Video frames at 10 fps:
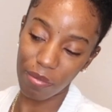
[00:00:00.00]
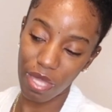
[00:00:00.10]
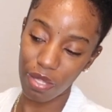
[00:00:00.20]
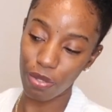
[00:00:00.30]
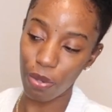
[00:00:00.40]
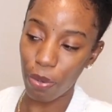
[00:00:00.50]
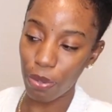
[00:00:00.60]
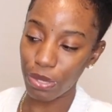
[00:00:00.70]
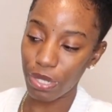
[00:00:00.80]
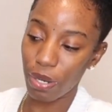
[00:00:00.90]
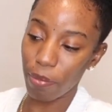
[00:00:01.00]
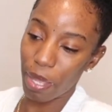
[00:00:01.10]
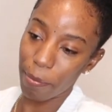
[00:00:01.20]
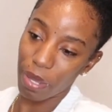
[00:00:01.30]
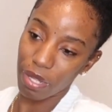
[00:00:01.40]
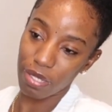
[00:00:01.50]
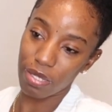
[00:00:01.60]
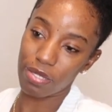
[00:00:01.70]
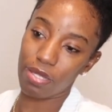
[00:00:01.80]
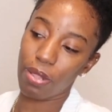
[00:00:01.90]
I'm getting older, my body
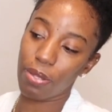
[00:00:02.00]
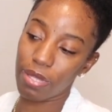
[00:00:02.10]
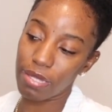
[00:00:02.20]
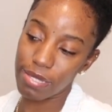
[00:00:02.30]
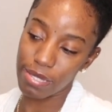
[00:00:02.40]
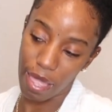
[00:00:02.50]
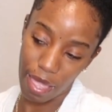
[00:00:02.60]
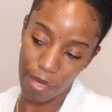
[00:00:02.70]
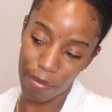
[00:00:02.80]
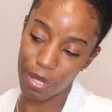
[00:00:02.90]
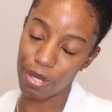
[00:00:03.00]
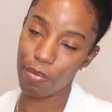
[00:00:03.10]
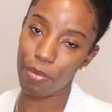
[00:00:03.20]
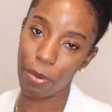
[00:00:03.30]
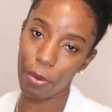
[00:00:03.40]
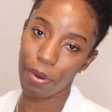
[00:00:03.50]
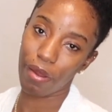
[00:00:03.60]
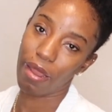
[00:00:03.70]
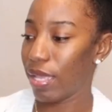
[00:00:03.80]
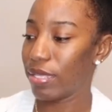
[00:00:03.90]
doesn't look the same
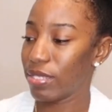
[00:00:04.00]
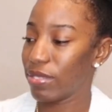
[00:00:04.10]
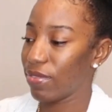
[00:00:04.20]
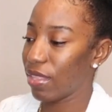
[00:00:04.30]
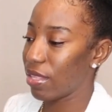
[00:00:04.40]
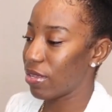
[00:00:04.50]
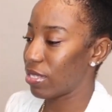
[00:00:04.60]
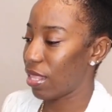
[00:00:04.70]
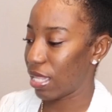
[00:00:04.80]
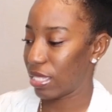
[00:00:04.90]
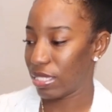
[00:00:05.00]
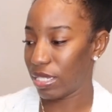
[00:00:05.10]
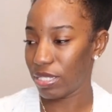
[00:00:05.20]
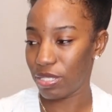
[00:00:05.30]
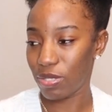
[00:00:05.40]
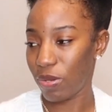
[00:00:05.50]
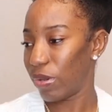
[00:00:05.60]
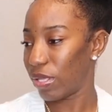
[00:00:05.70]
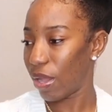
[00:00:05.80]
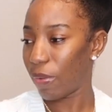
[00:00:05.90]
anymore. I just feel like there's a lot of changes
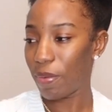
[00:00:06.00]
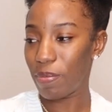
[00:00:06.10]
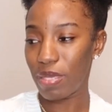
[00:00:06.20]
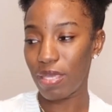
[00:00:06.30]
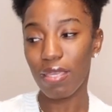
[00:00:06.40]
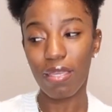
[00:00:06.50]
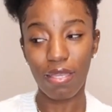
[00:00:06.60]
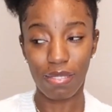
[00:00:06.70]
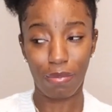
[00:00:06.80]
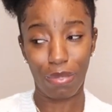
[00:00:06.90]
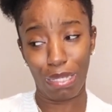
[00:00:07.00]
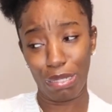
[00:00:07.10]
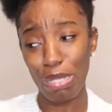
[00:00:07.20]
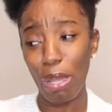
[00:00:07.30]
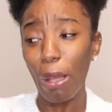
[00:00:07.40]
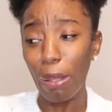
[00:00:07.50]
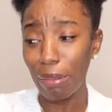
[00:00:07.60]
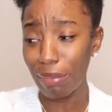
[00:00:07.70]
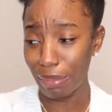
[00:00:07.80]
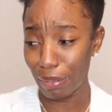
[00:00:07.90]
going on with me because I'm getting
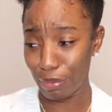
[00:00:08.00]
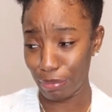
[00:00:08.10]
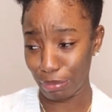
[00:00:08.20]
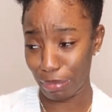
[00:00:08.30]
older.